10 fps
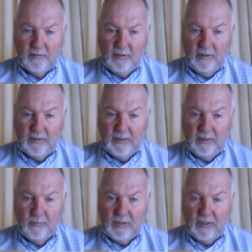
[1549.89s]
to the
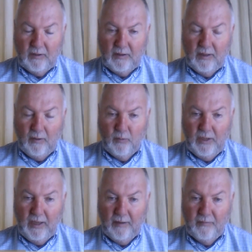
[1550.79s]
teams that
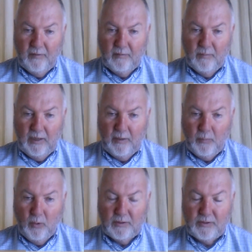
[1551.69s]
we have in Manipur.